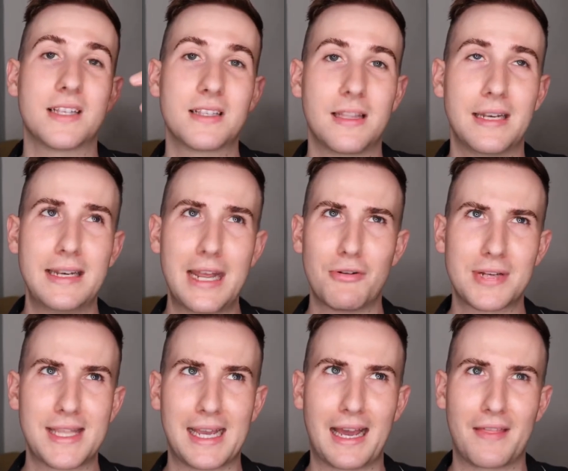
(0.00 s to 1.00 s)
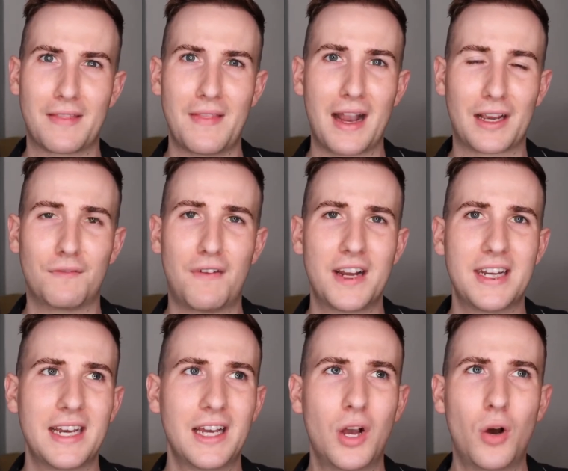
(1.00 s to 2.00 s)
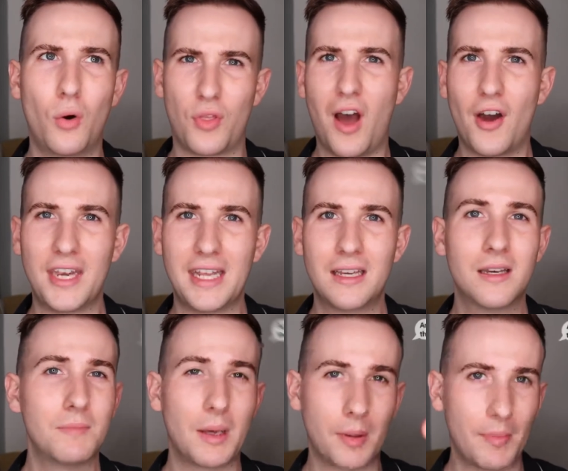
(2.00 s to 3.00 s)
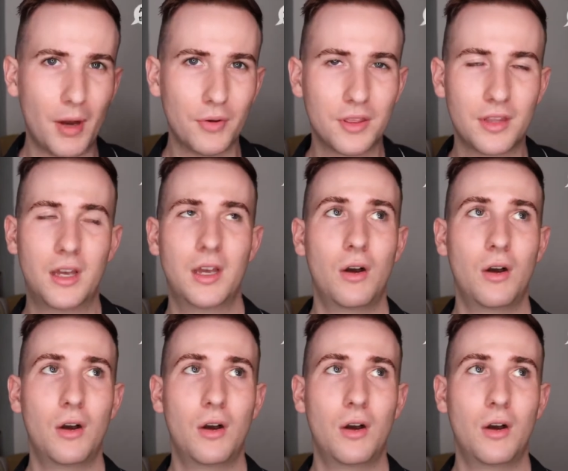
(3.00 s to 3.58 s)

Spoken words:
it's the nearest thing I think that I can find it, or the honey, maybe both,